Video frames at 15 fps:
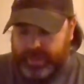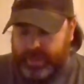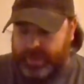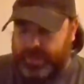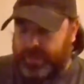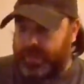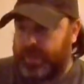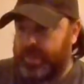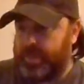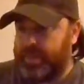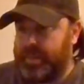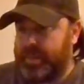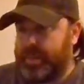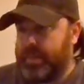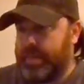That's all right.
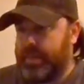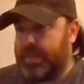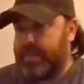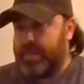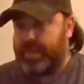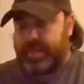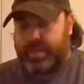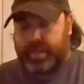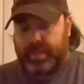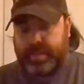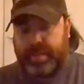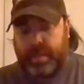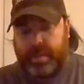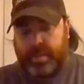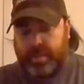See,
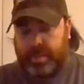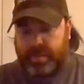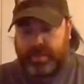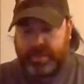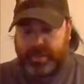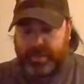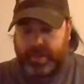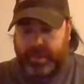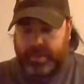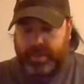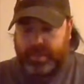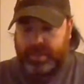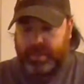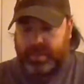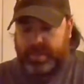tiling.
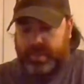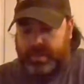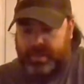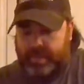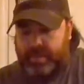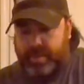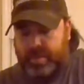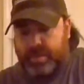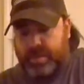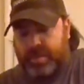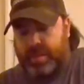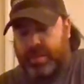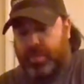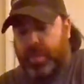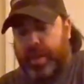Tiling is
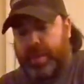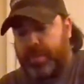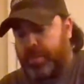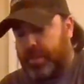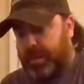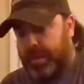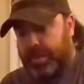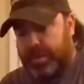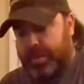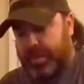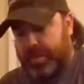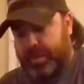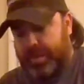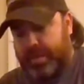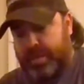a minefield.
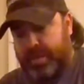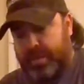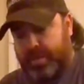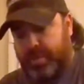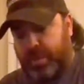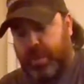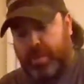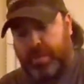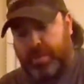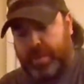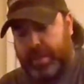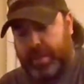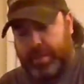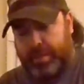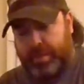It's fraught with
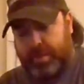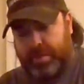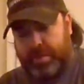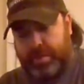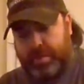danger.